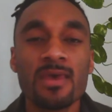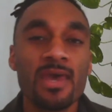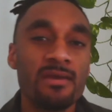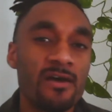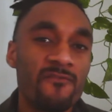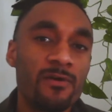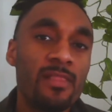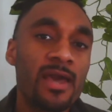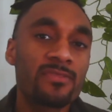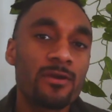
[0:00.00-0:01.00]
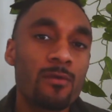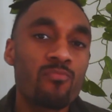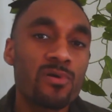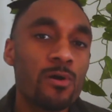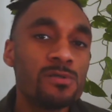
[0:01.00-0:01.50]
And I feel like there are
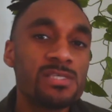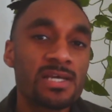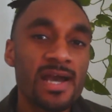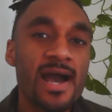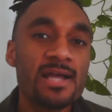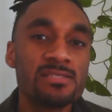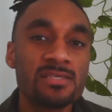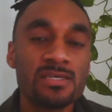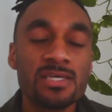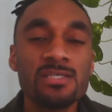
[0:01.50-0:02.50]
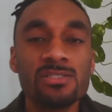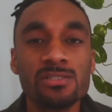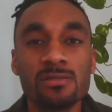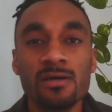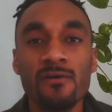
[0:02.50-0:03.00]
pros and cons to
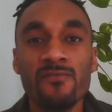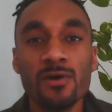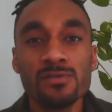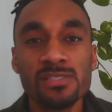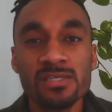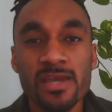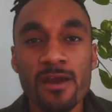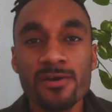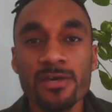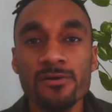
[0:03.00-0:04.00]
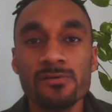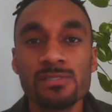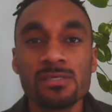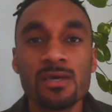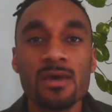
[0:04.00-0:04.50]
each of those
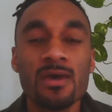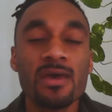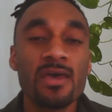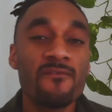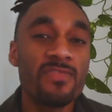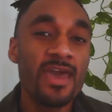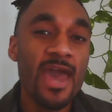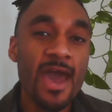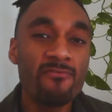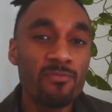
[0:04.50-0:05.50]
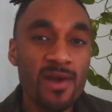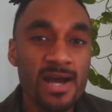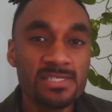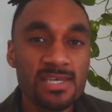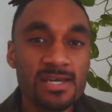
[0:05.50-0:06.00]
scenarios. If they have a
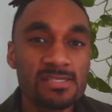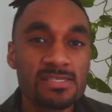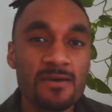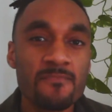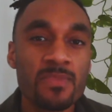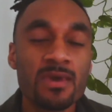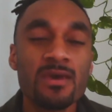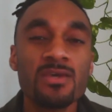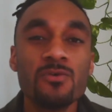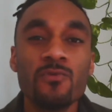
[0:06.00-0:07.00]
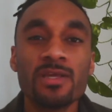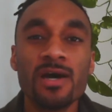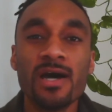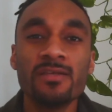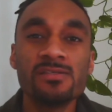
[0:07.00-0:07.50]
process, you want
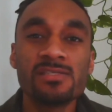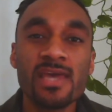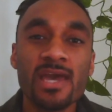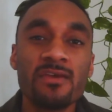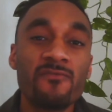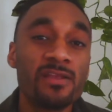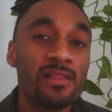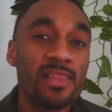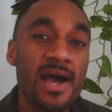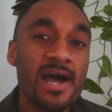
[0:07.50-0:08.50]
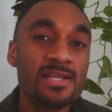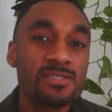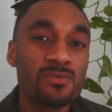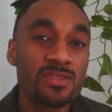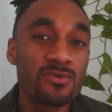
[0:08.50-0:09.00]
to understand if it
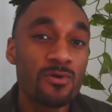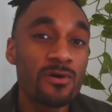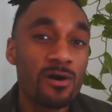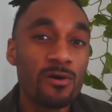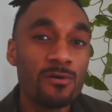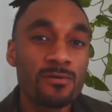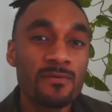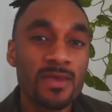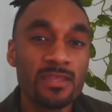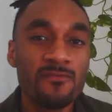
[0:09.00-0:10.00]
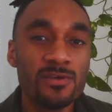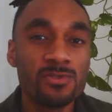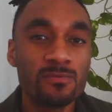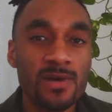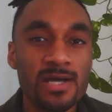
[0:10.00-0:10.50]
aligns with your own
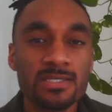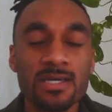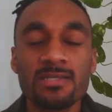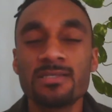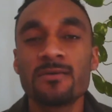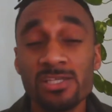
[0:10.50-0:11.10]
individual process.